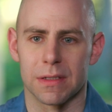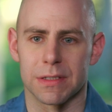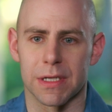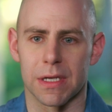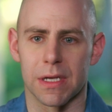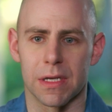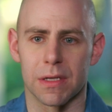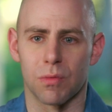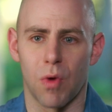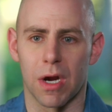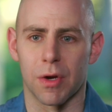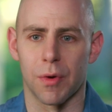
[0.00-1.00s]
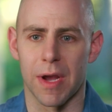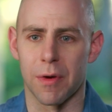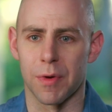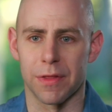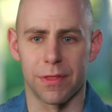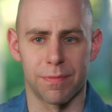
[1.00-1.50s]
to walk
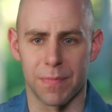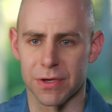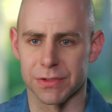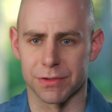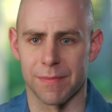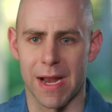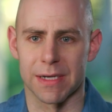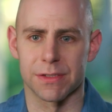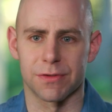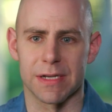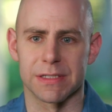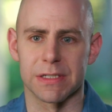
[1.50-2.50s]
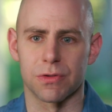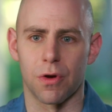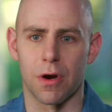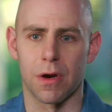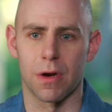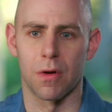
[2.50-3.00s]
away with post-traumatic stress
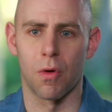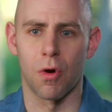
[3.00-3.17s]
disorder